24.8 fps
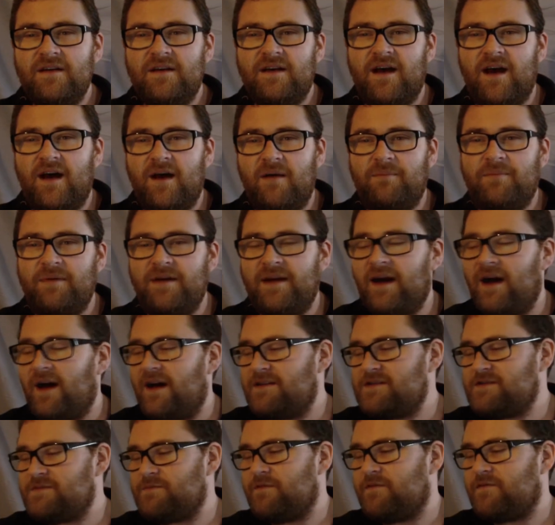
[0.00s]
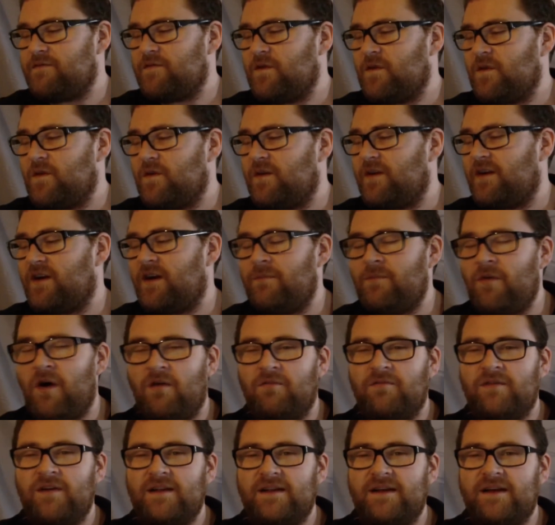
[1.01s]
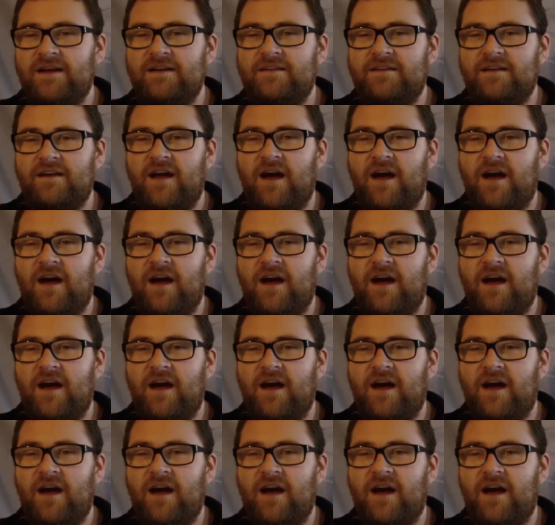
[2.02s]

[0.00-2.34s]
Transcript: Behance before, and I'm not really into